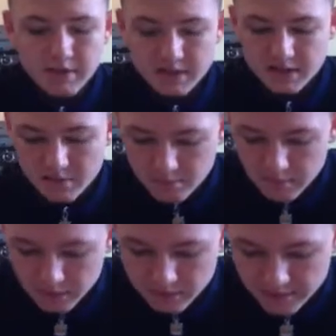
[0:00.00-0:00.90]
it's
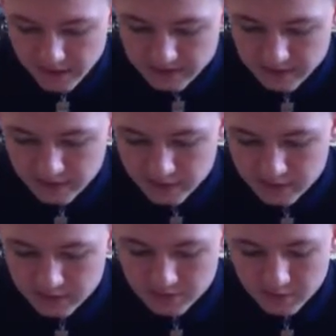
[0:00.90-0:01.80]
most effective
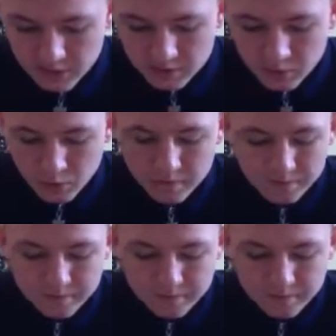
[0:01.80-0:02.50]
as possible.